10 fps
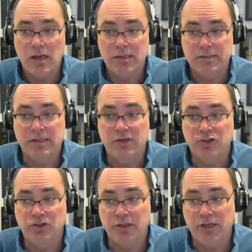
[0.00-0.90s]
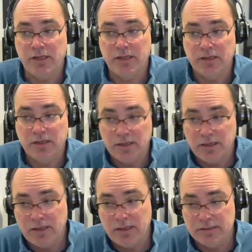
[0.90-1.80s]
essentially
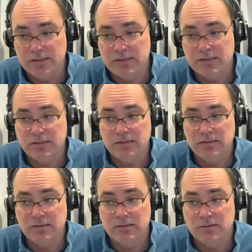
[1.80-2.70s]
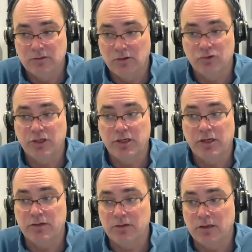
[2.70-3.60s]
it's largely
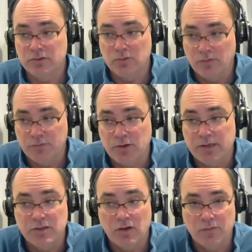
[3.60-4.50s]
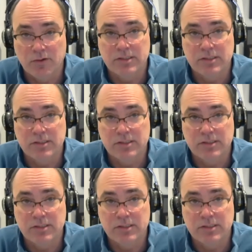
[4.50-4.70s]
a, a sort of trace over.